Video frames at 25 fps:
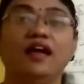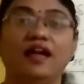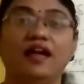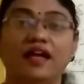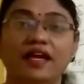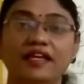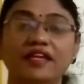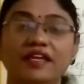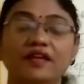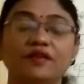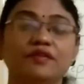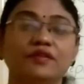
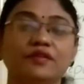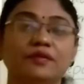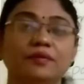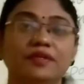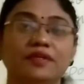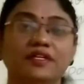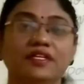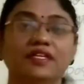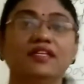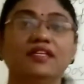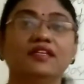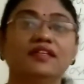Hi
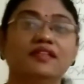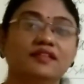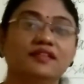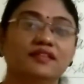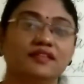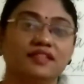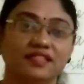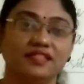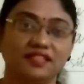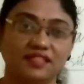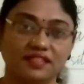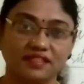everybody,
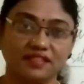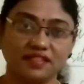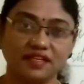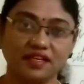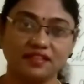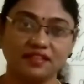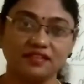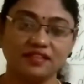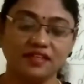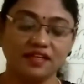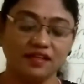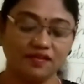this is
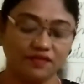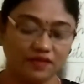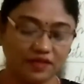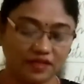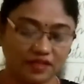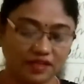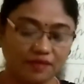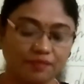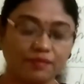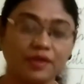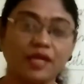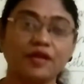Radha.
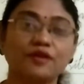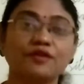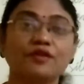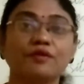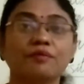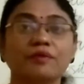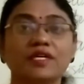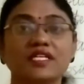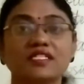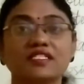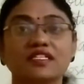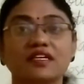Welcome back
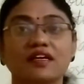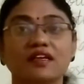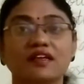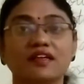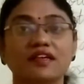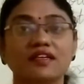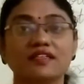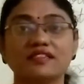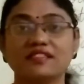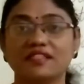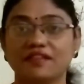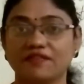to my
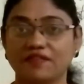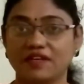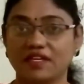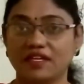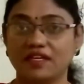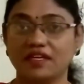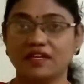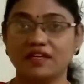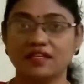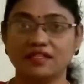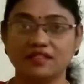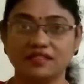channel
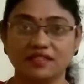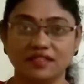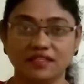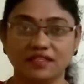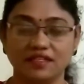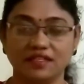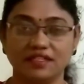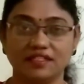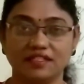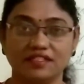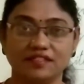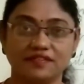Sivaya is
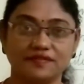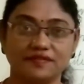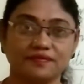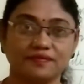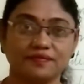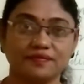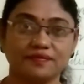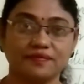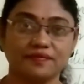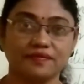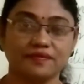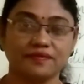English.
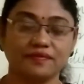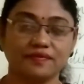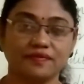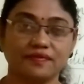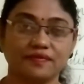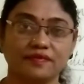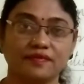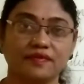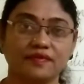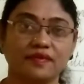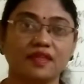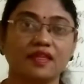
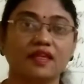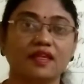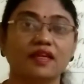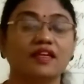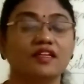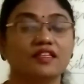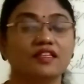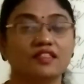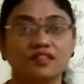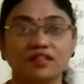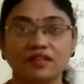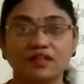
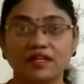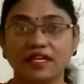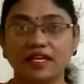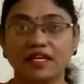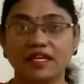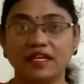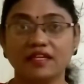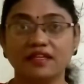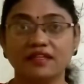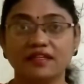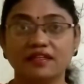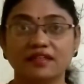
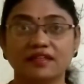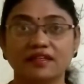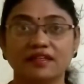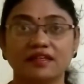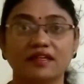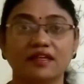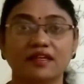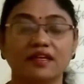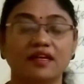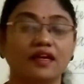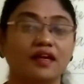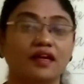Today
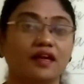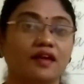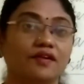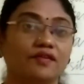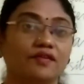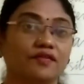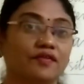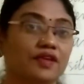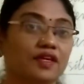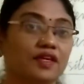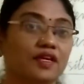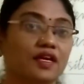
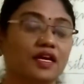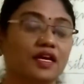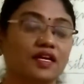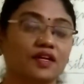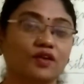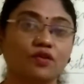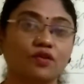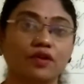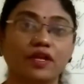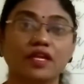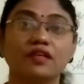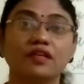we
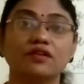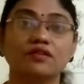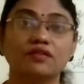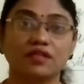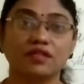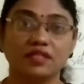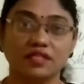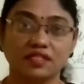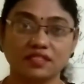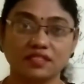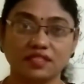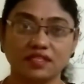are going to
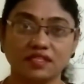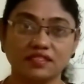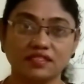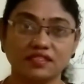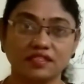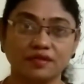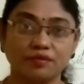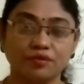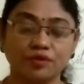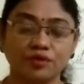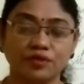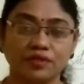
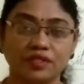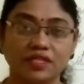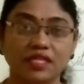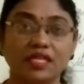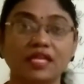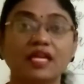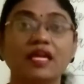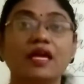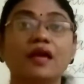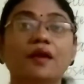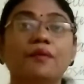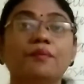discuss about
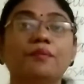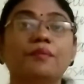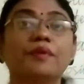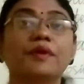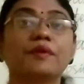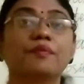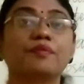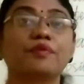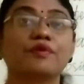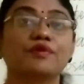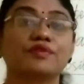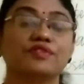the
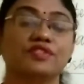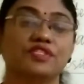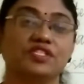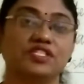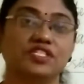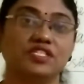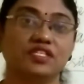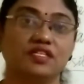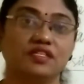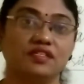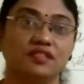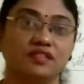
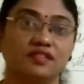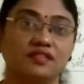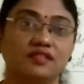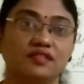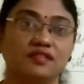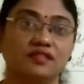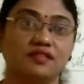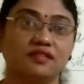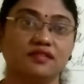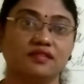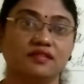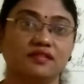
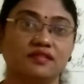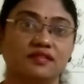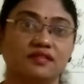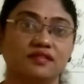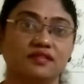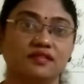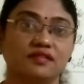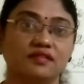prepositions.